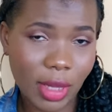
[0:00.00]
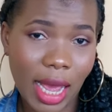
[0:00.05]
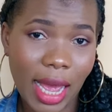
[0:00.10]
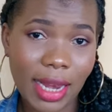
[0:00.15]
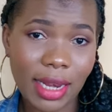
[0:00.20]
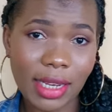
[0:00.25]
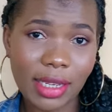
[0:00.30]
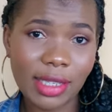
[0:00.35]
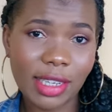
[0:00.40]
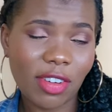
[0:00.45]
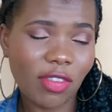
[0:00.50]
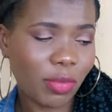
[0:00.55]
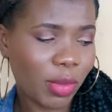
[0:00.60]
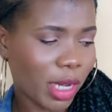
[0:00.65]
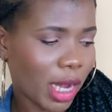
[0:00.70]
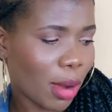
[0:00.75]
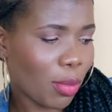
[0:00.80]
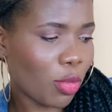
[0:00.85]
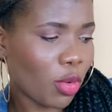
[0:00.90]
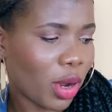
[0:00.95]
At least I've
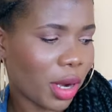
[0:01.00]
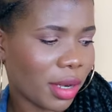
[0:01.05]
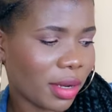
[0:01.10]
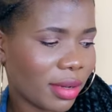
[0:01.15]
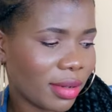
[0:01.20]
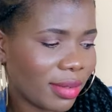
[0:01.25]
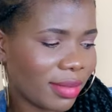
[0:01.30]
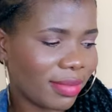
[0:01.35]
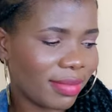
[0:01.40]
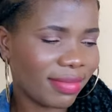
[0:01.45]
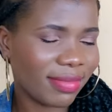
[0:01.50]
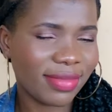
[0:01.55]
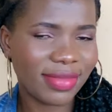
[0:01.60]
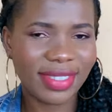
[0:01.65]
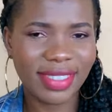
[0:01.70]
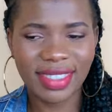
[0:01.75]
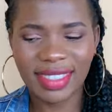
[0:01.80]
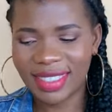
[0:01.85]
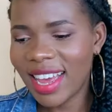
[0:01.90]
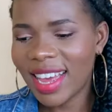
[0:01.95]
become one.
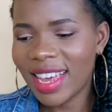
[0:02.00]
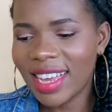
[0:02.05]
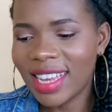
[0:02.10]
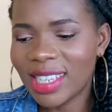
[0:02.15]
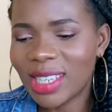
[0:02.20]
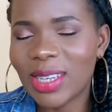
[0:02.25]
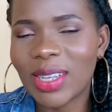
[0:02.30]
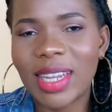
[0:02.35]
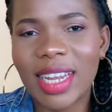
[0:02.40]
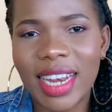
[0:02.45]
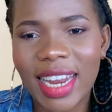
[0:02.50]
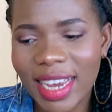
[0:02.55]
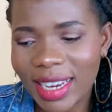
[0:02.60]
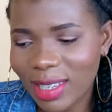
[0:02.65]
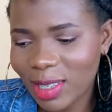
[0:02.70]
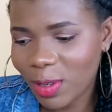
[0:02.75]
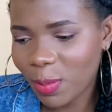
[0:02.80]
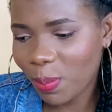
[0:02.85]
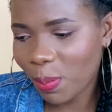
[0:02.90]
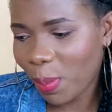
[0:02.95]
So the
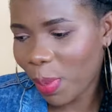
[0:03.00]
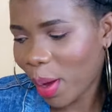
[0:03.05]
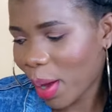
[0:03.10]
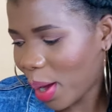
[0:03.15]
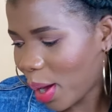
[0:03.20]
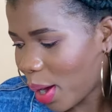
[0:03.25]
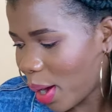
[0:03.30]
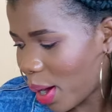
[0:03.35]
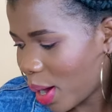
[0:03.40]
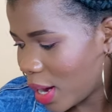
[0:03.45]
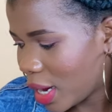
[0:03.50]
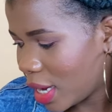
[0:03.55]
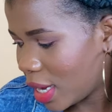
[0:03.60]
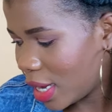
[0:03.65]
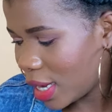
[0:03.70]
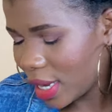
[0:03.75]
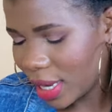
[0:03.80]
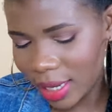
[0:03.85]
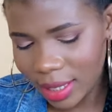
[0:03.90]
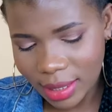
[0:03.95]
next pair
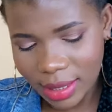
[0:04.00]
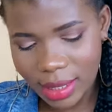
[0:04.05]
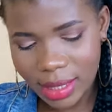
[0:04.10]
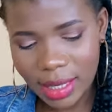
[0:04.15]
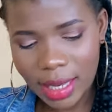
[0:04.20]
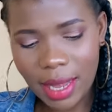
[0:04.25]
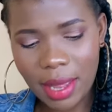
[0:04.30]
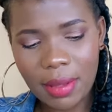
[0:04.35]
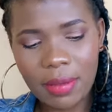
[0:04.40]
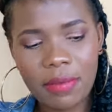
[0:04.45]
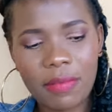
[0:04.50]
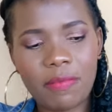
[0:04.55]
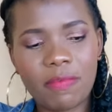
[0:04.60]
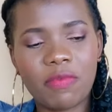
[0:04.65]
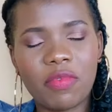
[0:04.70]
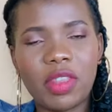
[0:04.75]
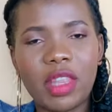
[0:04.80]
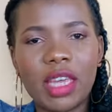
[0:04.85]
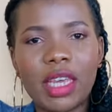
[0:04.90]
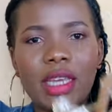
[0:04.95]
is
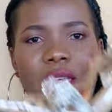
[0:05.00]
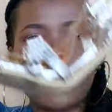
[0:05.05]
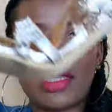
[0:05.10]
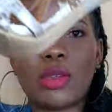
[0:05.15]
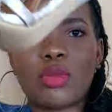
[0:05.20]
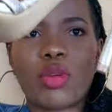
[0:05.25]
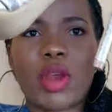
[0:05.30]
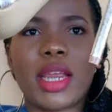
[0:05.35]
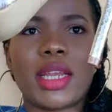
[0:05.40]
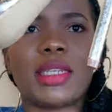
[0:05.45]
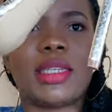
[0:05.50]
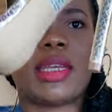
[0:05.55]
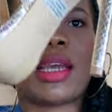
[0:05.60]
this right